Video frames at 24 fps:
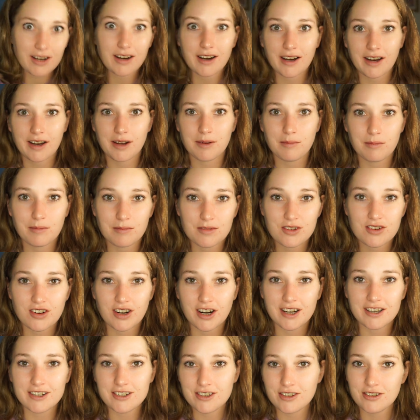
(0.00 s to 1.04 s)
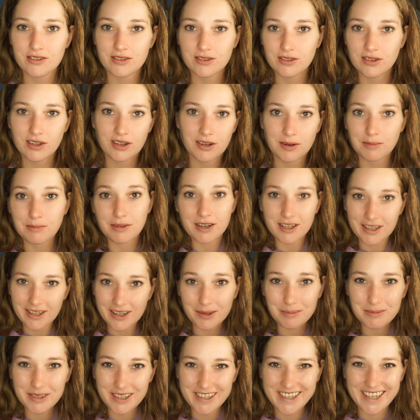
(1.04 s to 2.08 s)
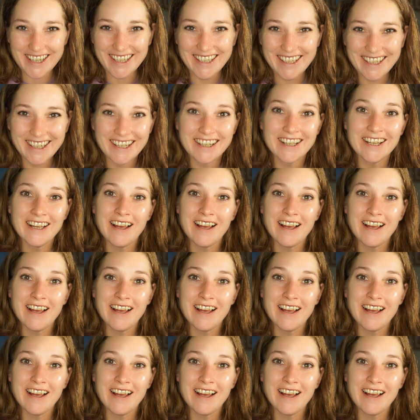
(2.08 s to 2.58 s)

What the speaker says: I'm trying to do the complete opposite.